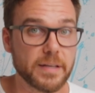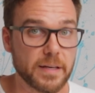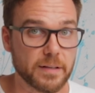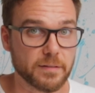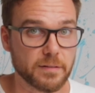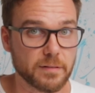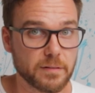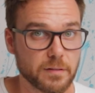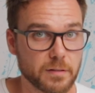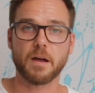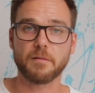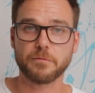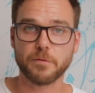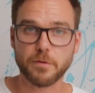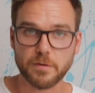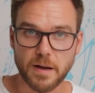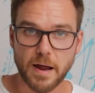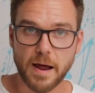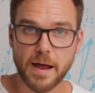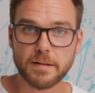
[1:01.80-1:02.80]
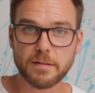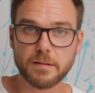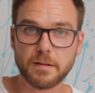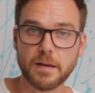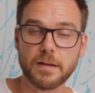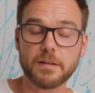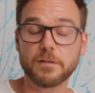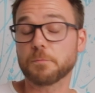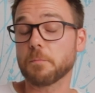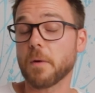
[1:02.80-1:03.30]
is. After that,
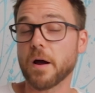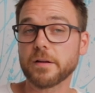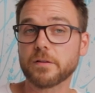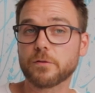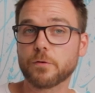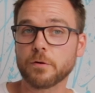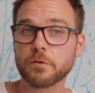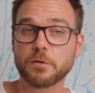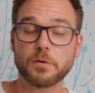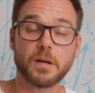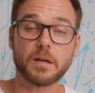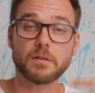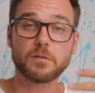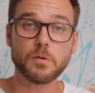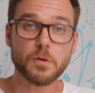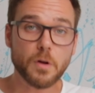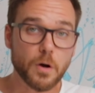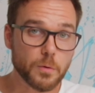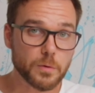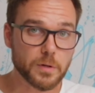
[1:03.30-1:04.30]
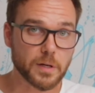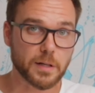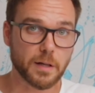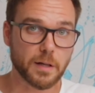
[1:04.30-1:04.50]
it's my turn to get to know the